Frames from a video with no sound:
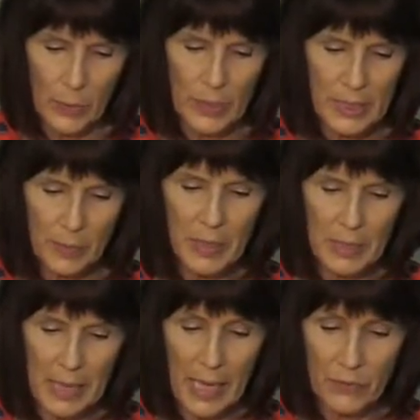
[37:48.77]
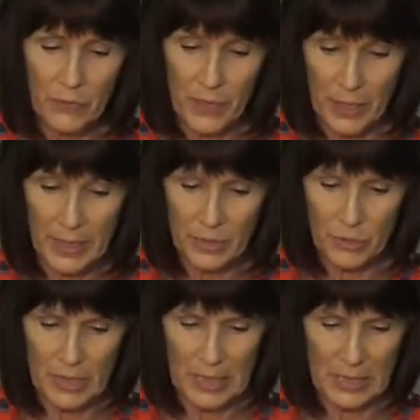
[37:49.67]
We typically have a very
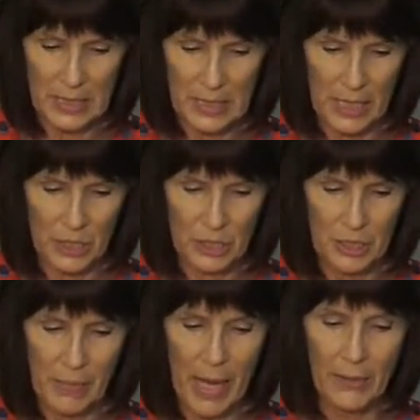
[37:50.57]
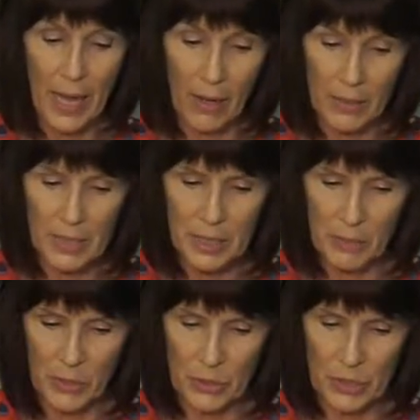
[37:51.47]
interesting discussion about how his
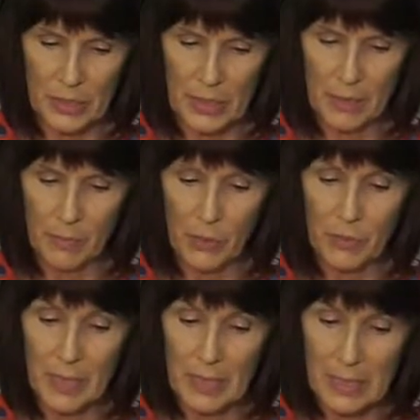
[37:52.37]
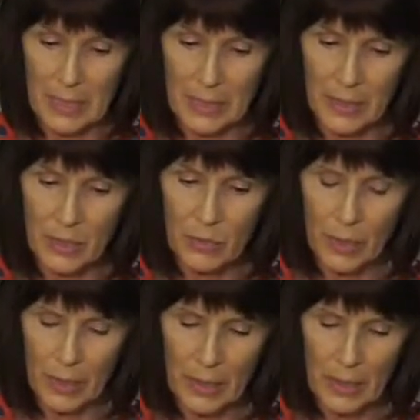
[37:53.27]
emotions can both be seen in this
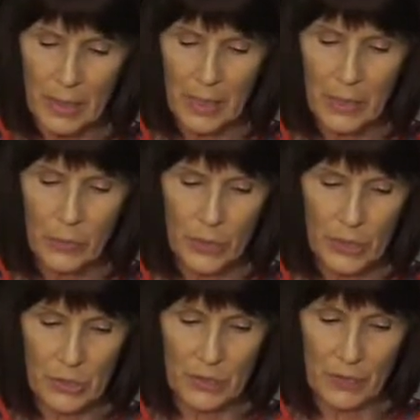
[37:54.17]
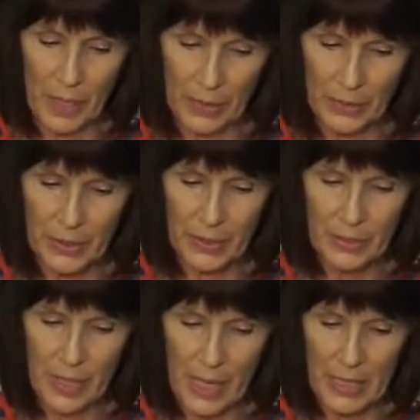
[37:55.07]
work, with the use of color,
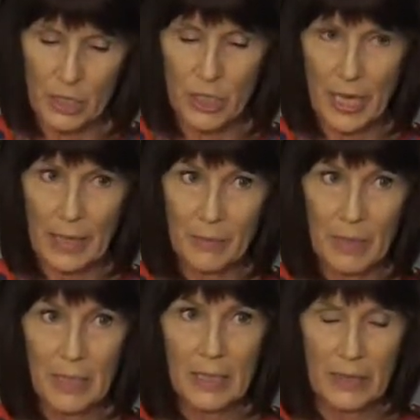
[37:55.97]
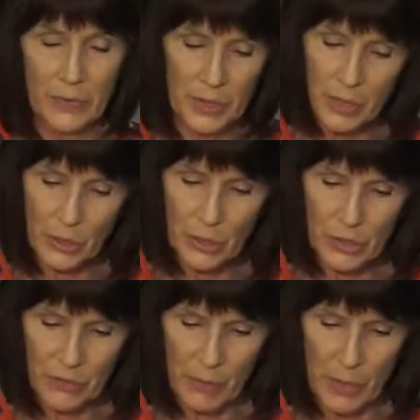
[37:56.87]
line, shape, even the
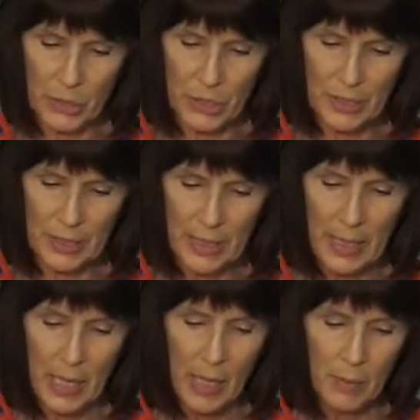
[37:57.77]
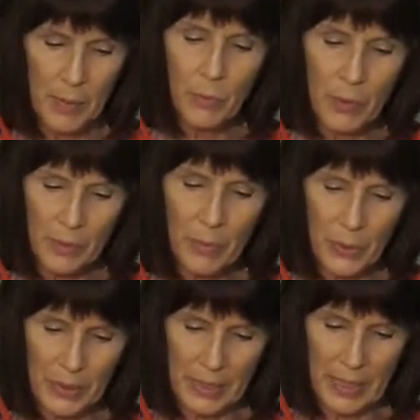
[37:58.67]
illusion of motion, but more
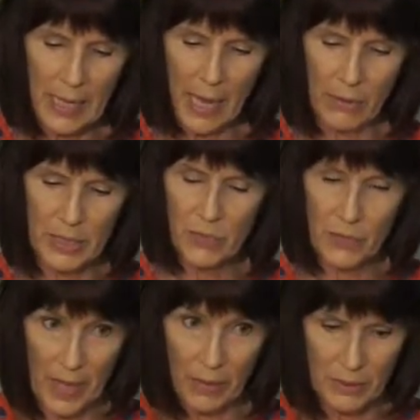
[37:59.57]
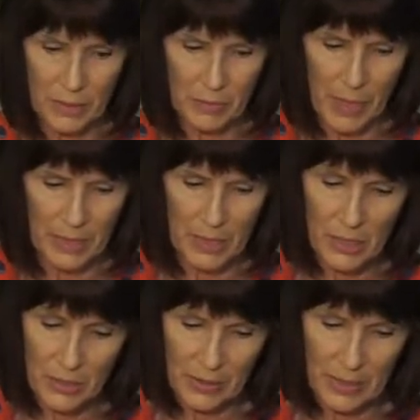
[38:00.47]
importantly, how it's felt by the
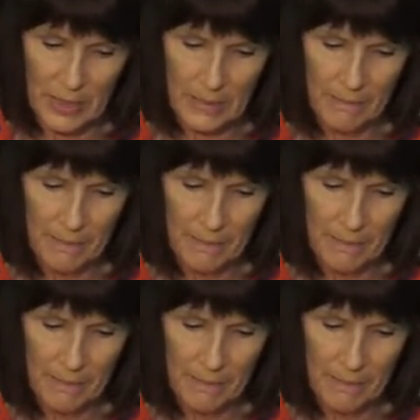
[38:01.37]
students.